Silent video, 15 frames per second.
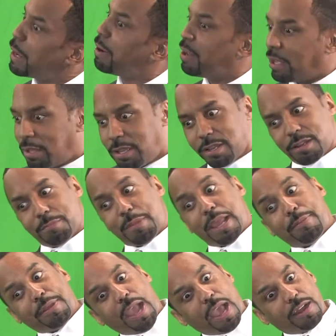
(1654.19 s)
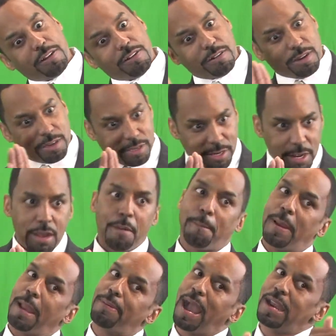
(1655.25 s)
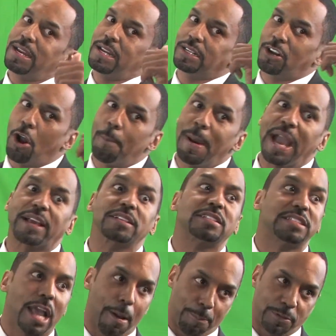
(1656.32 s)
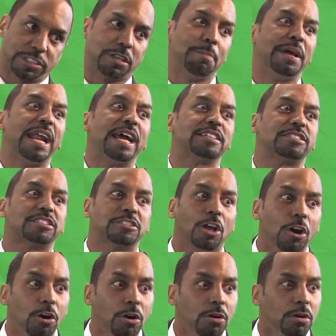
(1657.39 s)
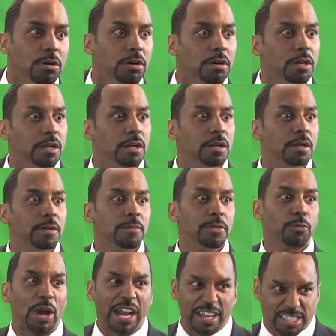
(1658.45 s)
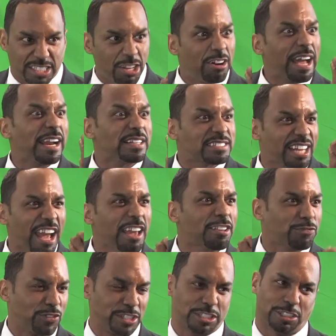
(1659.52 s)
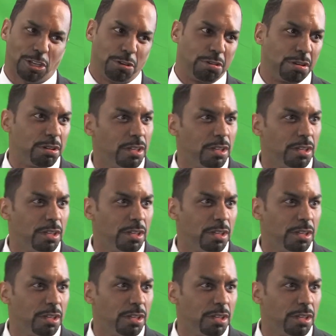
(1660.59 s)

maybe, maybe I don't, maybe I need to go back and sample some of that stew. Well, I still got a taste for stew.